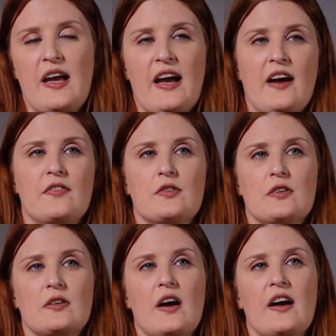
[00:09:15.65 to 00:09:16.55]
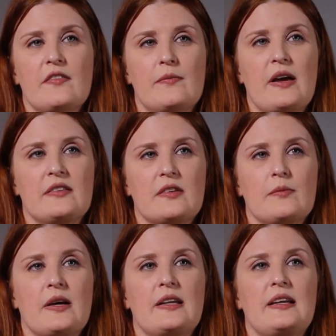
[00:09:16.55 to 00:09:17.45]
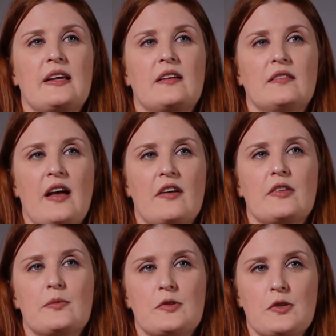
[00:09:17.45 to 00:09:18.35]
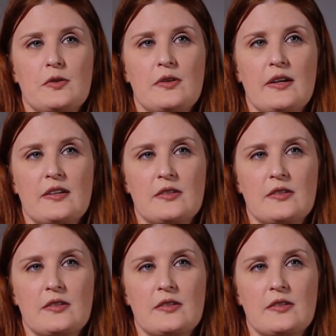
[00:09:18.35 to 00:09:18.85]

after I've met somebody and allowed them to,